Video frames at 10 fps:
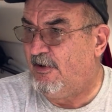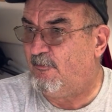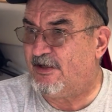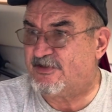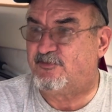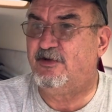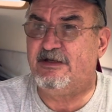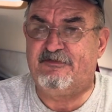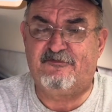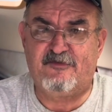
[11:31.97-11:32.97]
What's
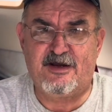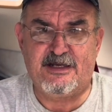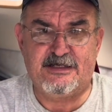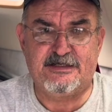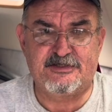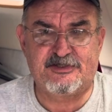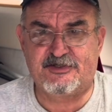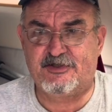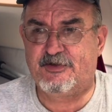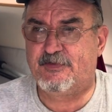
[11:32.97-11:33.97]
really funny is
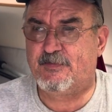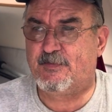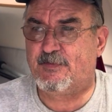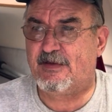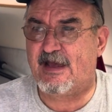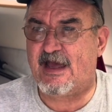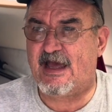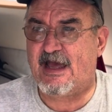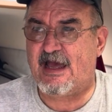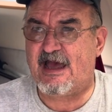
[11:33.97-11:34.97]

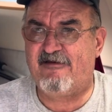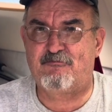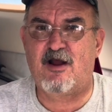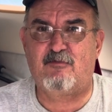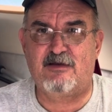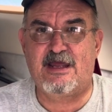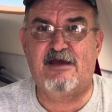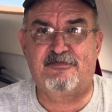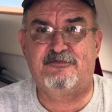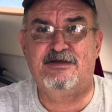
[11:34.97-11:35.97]
I probably
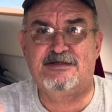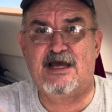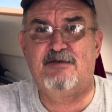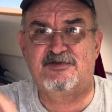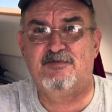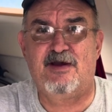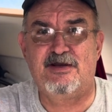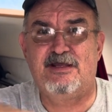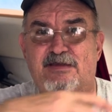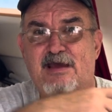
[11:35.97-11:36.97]
have 3 times the
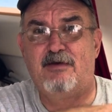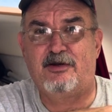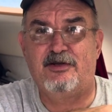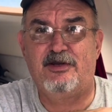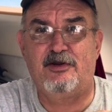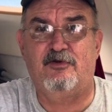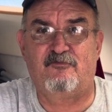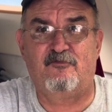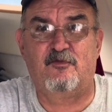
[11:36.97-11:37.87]
money in that Buccaneer,